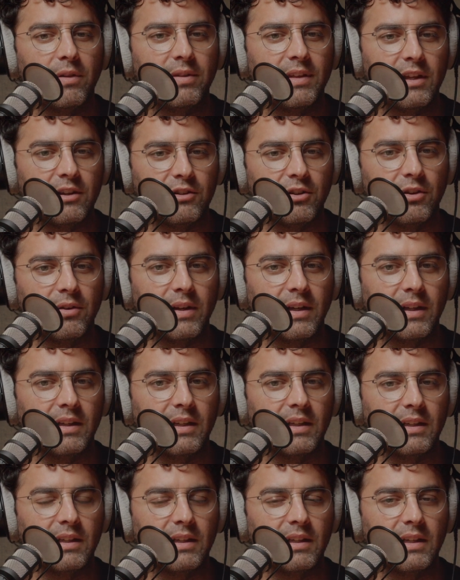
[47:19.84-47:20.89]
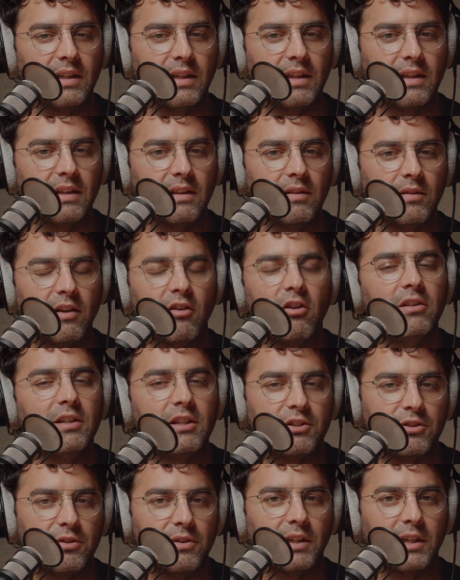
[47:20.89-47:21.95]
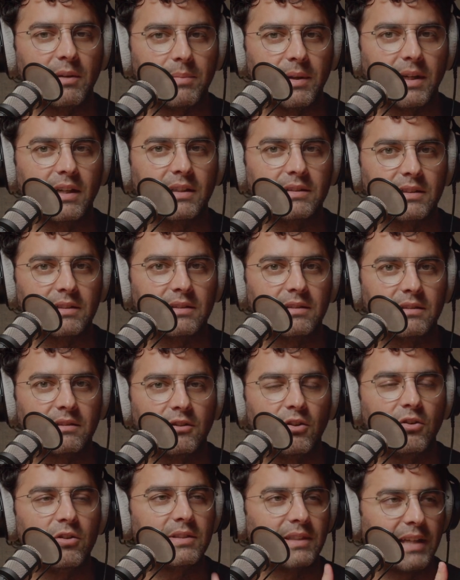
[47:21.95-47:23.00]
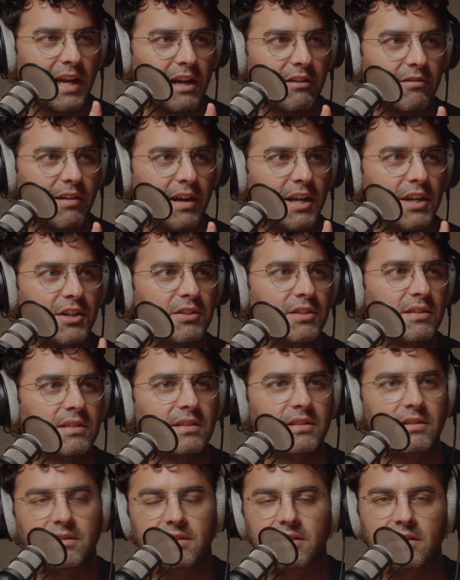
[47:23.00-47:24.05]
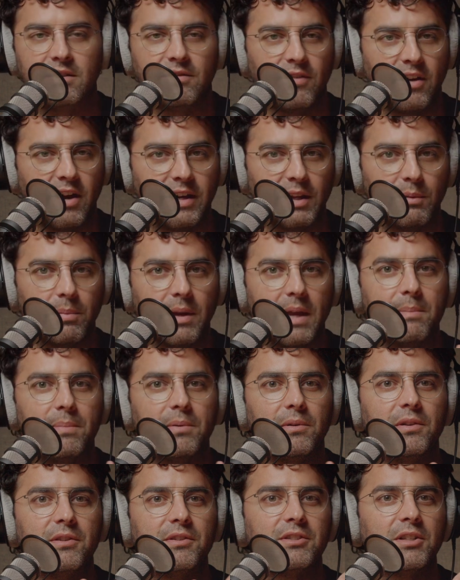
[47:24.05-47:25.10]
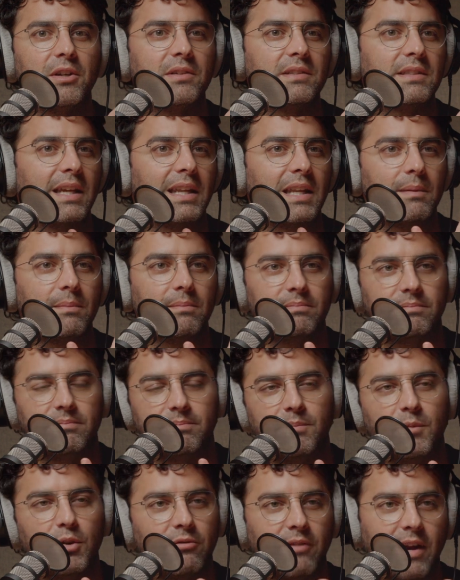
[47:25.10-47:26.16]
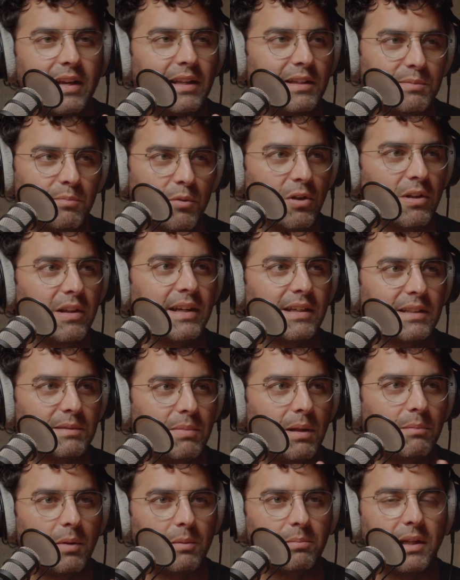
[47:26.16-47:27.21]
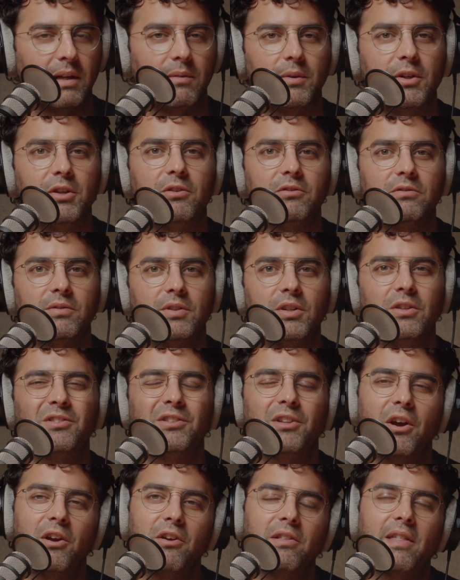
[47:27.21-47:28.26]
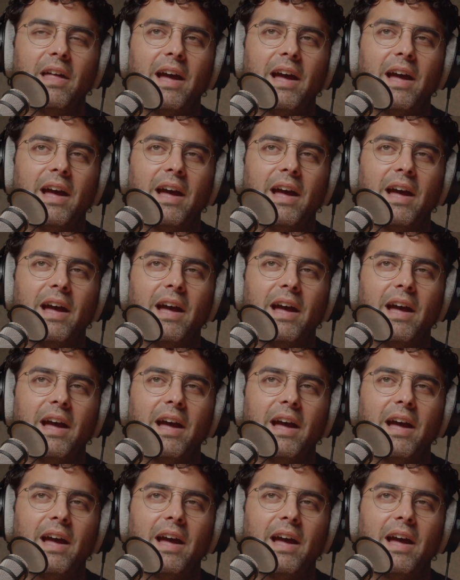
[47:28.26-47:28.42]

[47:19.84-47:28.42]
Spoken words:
what they're doing, they're only doing it because it's causing outrage, it's dividing people, and so it's getting more ratings, more clicks, blah, blah, blah. We all know